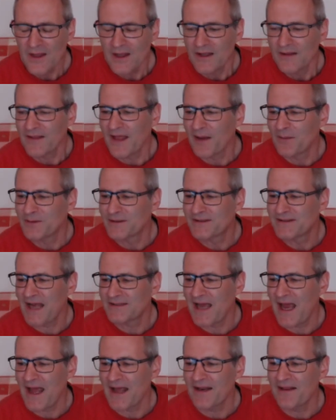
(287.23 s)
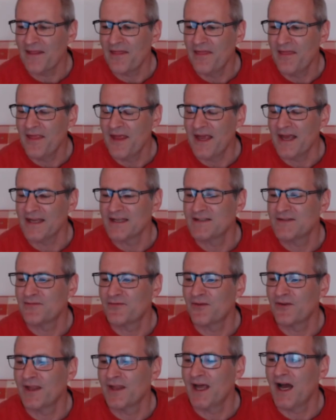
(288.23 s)
they were set this
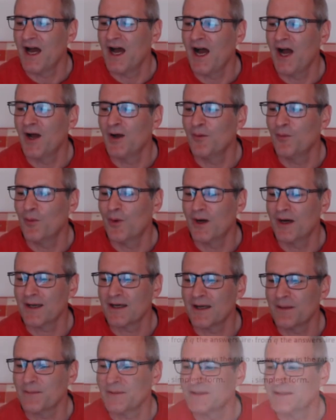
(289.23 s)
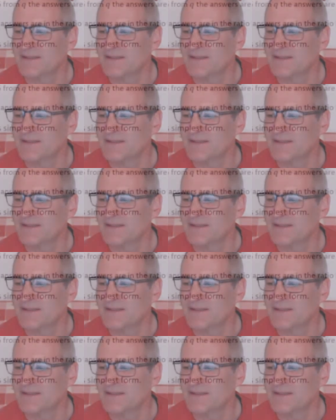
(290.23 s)
for their homework. Let me see